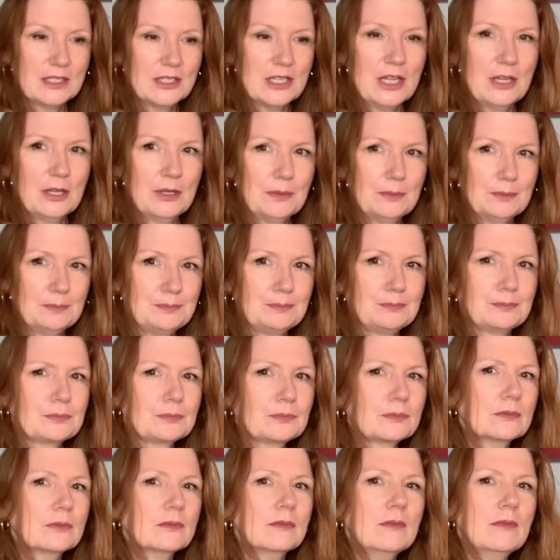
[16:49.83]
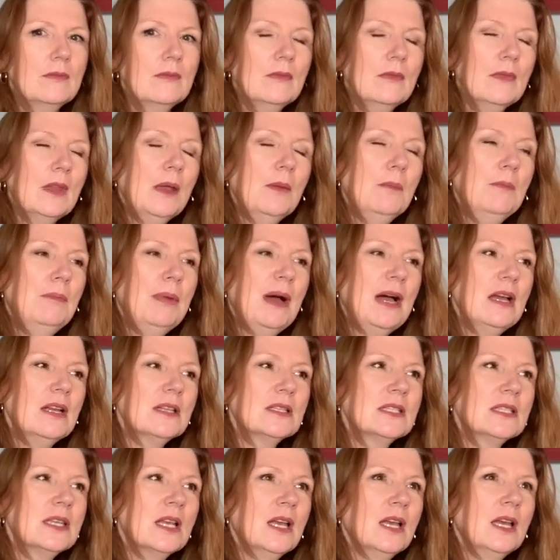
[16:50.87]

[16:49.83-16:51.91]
do. But